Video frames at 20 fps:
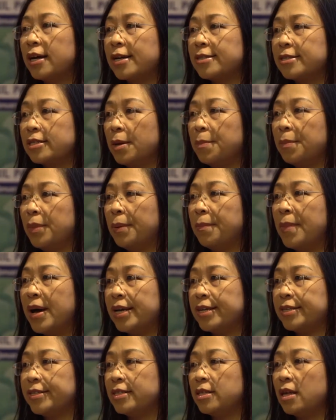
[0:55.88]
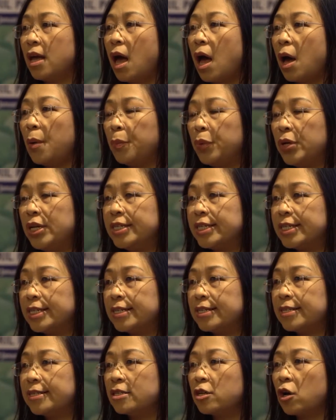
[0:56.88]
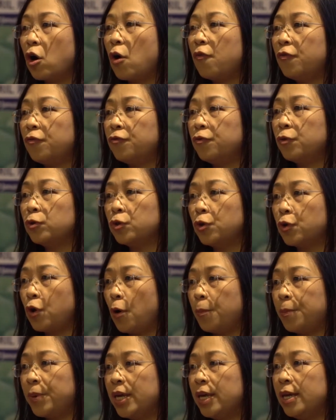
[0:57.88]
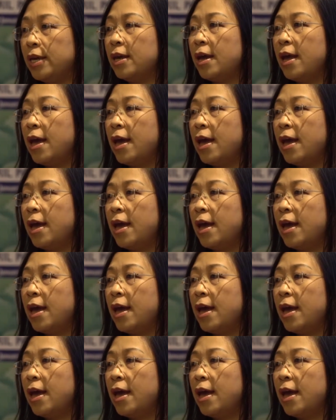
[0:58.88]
customer base printers, photocopy,